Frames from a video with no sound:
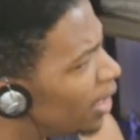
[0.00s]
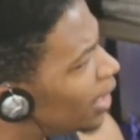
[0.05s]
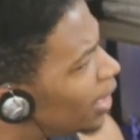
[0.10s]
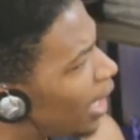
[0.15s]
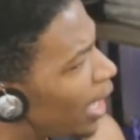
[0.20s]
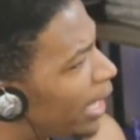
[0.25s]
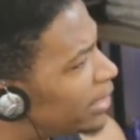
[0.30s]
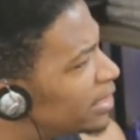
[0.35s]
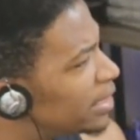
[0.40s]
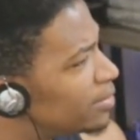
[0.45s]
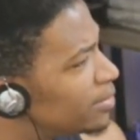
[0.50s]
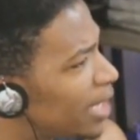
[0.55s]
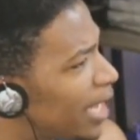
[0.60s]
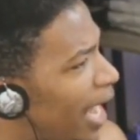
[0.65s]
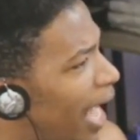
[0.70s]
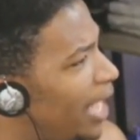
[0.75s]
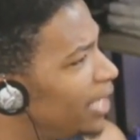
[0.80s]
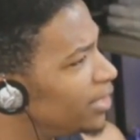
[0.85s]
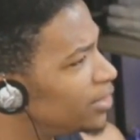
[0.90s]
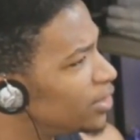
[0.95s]
It seems
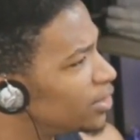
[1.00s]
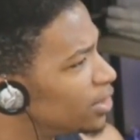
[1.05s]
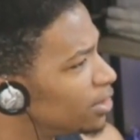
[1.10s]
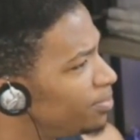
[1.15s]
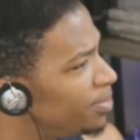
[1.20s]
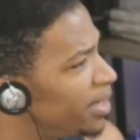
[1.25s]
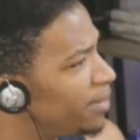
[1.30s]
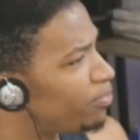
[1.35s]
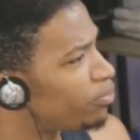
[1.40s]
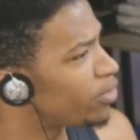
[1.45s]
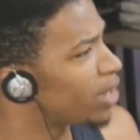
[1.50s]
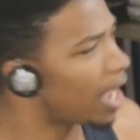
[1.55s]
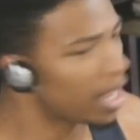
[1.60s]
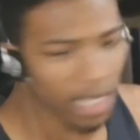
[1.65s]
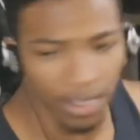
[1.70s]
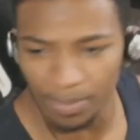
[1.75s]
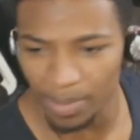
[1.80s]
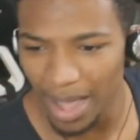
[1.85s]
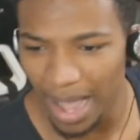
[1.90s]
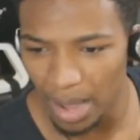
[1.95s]
like Ice is a bit
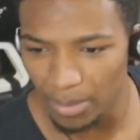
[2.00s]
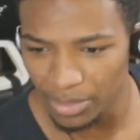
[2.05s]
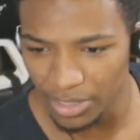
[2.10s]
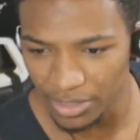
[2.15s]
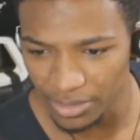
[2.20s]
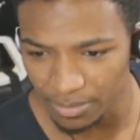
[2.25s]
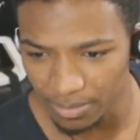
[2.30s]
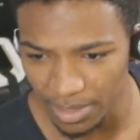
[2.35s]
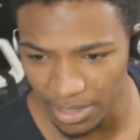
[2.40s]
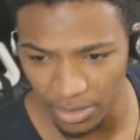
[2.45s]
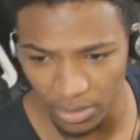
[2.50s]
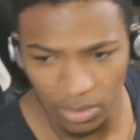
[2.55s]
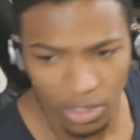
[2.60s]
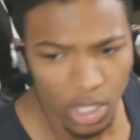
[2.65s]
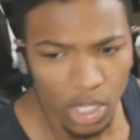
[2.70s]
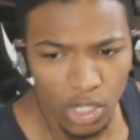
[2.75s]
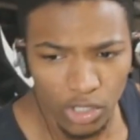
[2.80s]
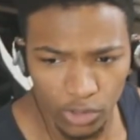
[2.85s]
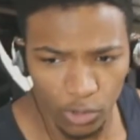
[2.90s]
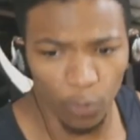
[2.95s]
preoccupied with his meal.
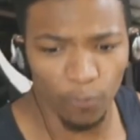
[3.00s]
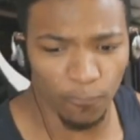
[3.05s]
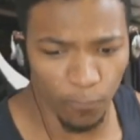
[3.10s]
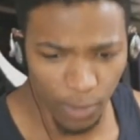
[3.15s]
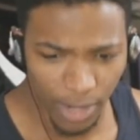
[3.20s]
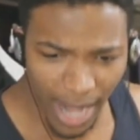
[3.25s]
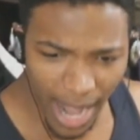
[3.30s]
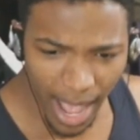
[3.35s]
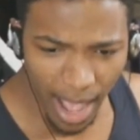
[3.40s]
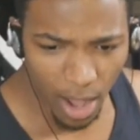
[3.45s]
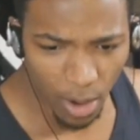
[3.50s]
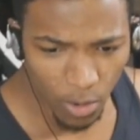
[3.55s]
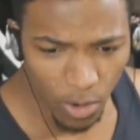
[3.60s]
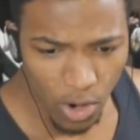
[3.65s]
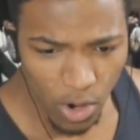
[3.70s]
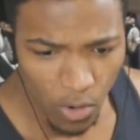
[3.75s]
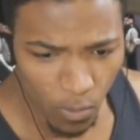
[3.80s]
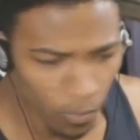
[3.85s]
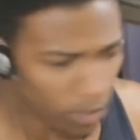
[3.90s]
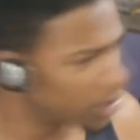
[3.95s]
So for now,
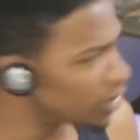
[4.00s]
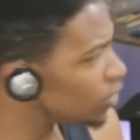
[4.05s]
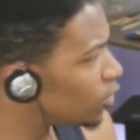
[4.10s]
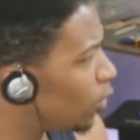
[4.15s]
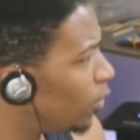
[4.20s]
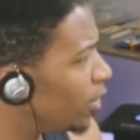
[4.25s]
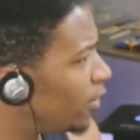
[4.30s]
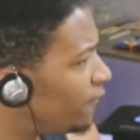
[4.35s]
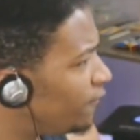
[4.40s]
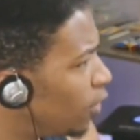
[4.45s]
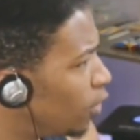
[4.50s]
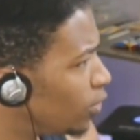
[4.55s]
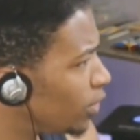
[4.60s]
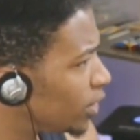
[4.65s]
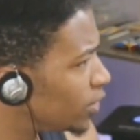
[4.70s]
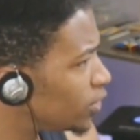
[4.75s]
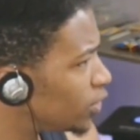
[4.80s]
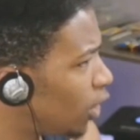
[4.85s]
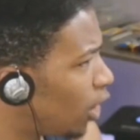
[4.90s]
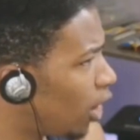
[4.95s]
we're just going to
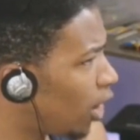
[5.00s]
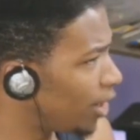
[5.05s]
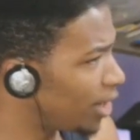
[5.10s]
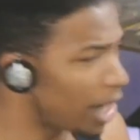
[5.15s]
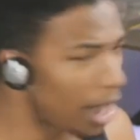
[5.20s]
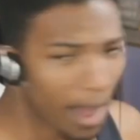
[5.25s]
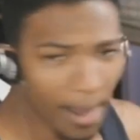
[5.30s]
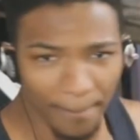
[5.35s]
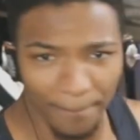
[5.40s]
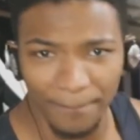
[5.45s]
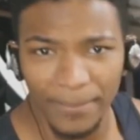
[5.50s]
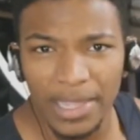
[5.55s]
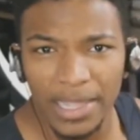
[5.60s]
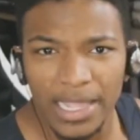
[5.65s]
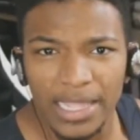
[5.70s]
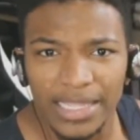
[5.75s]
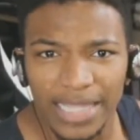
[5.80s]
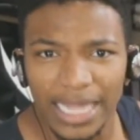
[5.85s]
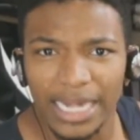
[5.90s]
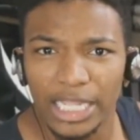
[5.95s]
focus on um,
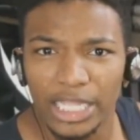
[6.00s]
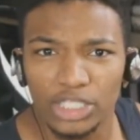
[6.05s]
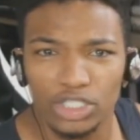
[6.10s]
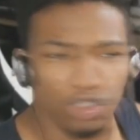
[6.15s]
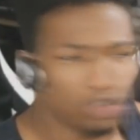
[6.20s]
getting